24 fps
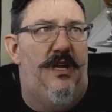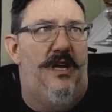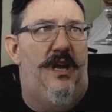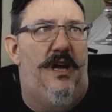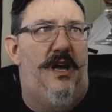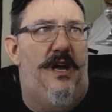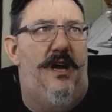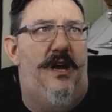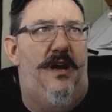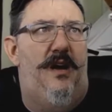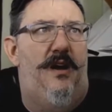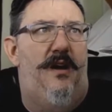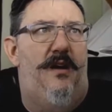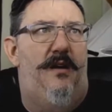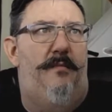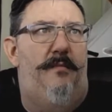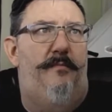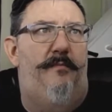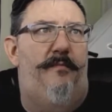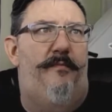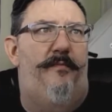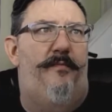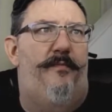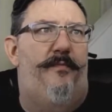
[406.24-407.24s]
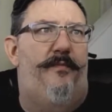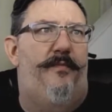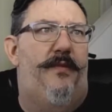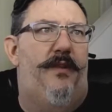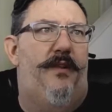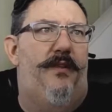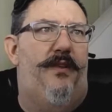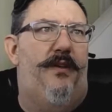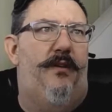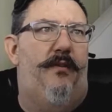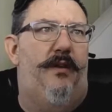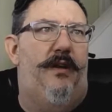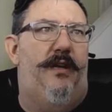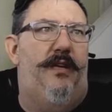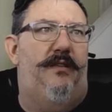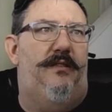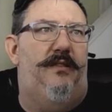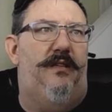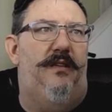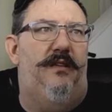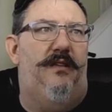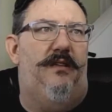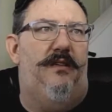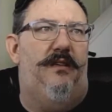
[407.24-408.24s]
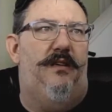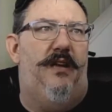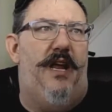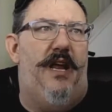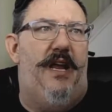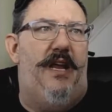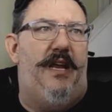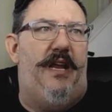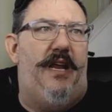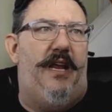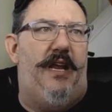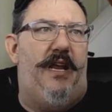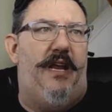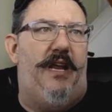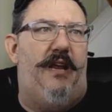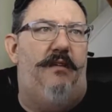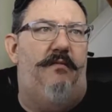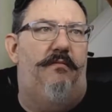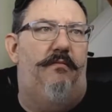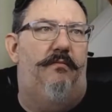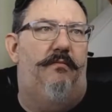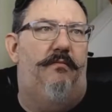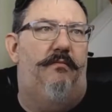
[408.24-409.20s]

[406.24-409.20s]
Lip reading: There isn't any